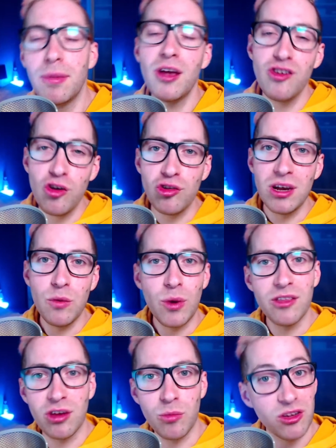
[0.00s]
But usually when
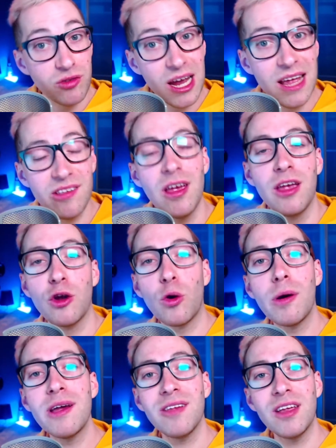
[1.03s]
someone raids, you
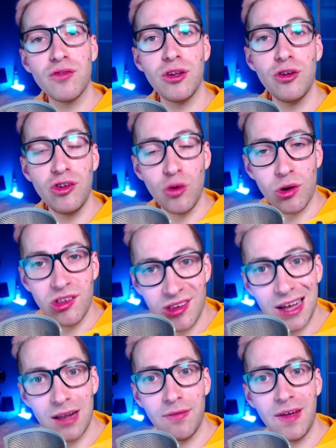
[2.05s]
always introduce
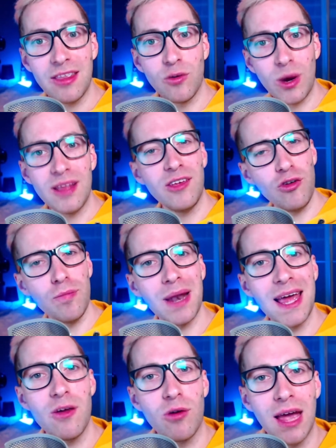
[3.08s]
yourself and the way that you play
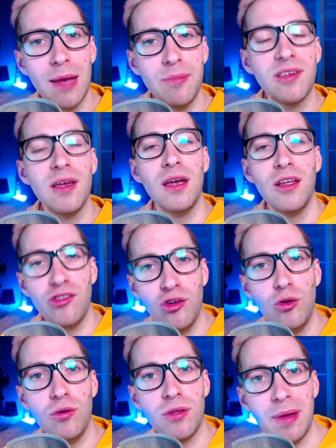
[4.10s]
your games
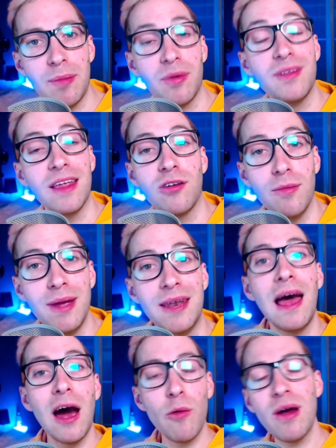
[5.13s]
to the people that come in.
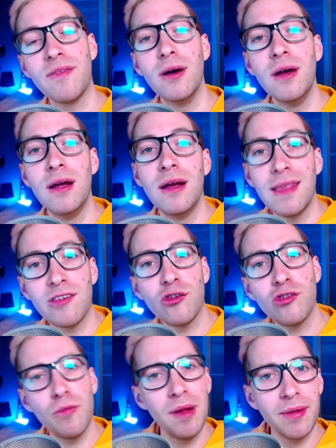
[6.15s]
However, there's
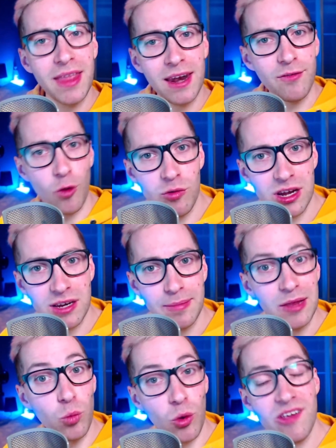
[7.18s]
also people that have already
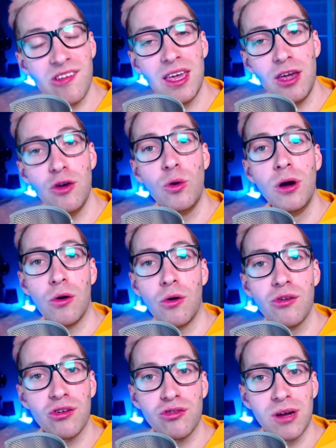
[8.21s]
been watching you on
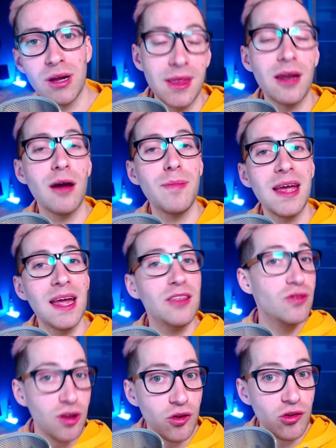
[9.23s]
your stream that are being
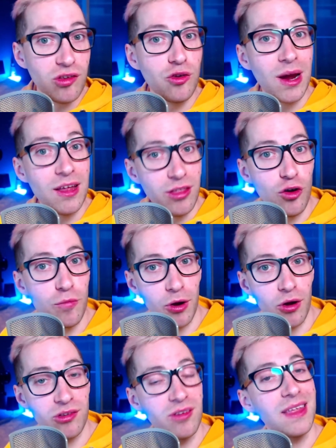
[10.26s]
introduced to a new
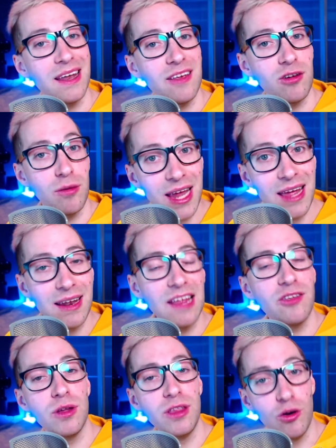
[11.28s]
person that is coming in and
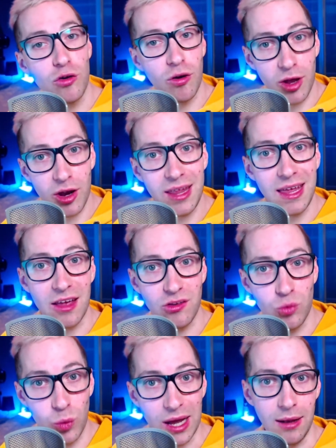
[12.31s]
to a new community as
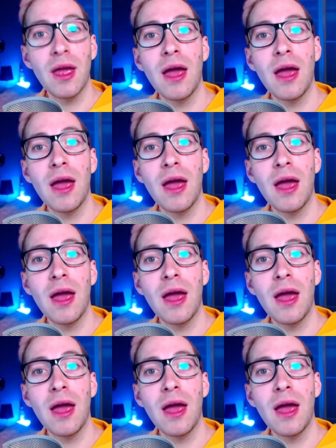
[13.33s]
well.